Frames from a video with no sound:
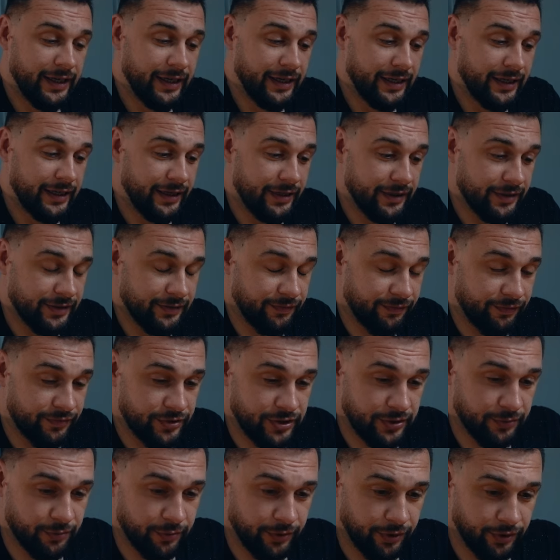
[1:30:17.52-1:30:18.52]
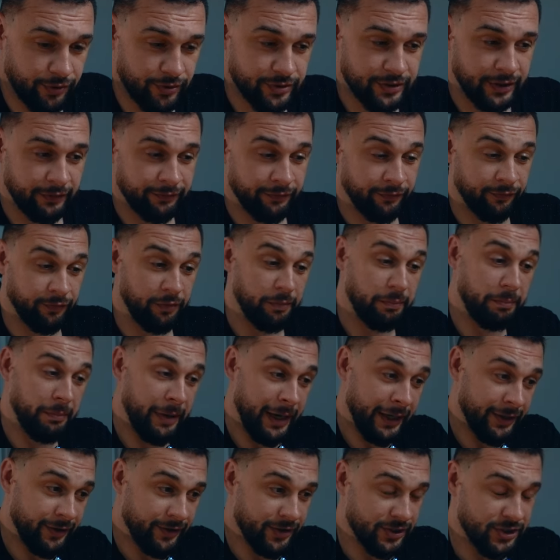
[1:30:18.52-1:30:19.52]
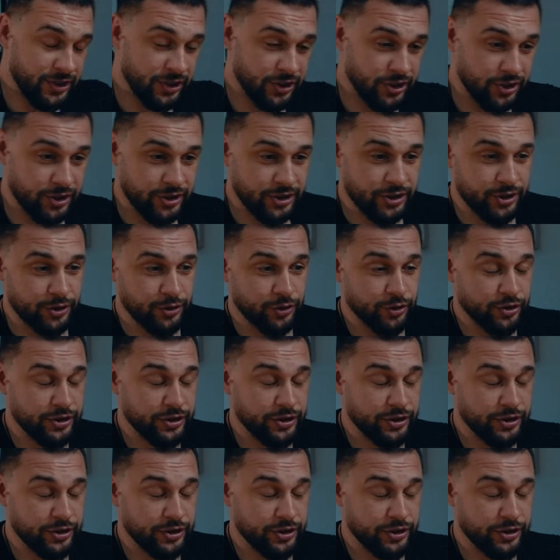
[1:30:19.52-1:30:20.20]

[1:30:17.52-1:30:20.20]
Uh, for someone who suffered from minor addiction to